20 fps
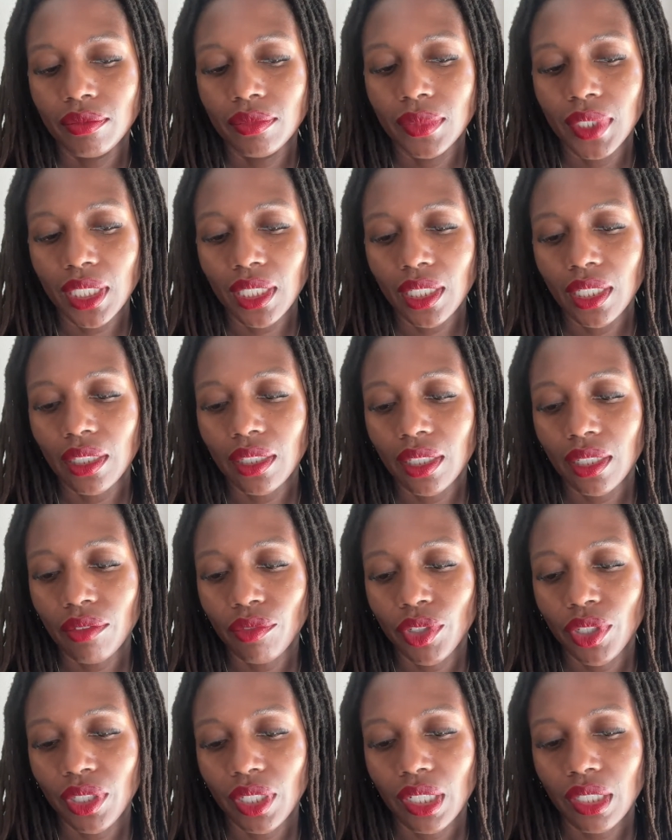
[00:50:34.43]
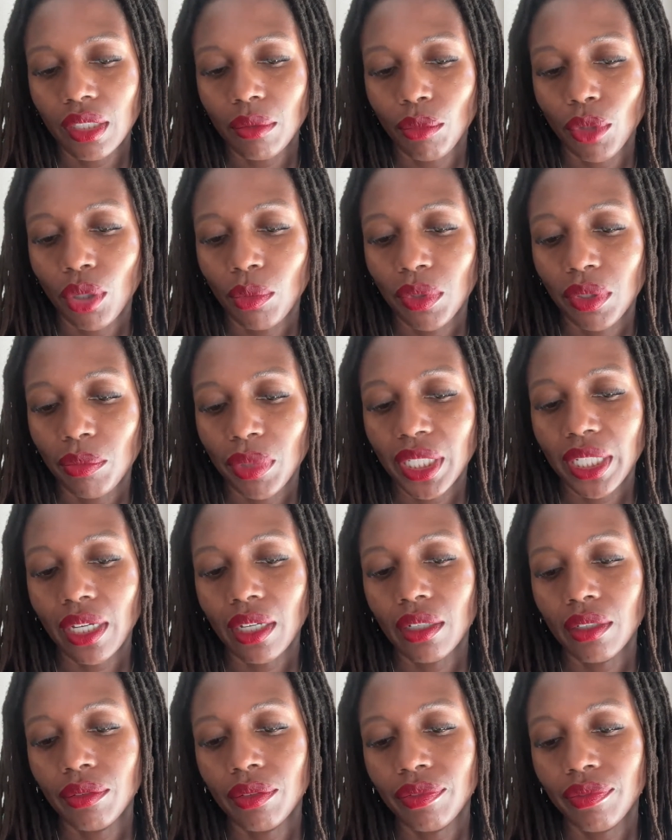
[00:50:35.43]
I can't think of anything at the moment, but
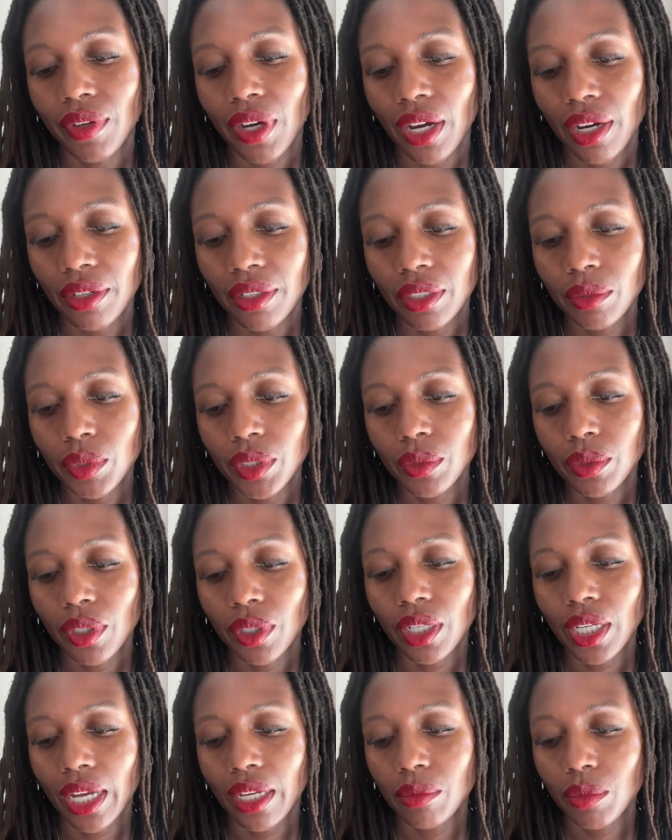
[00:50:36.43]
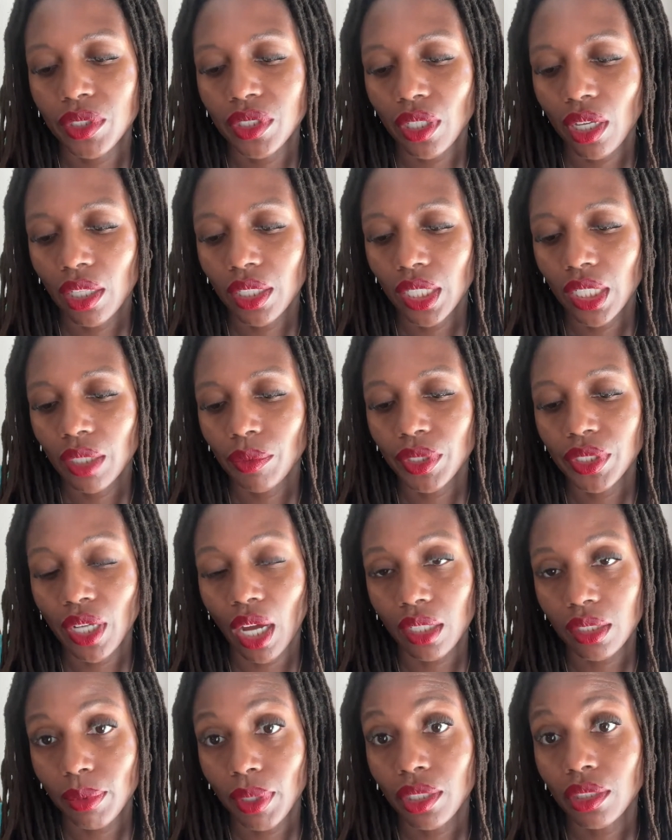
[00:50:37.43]
yeah, Farah was on there. We
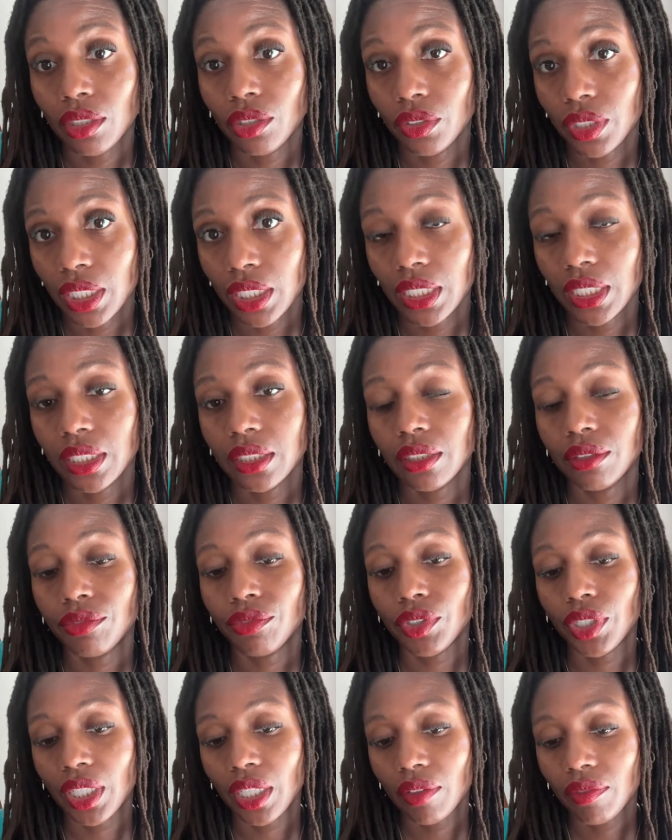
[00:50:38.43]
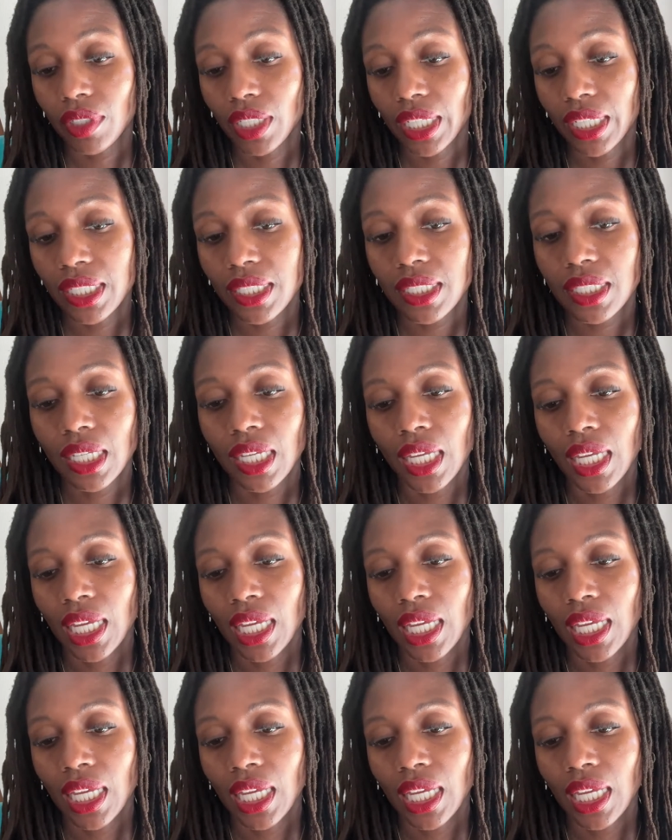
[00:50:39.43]
talked about loneliness and forgiveness.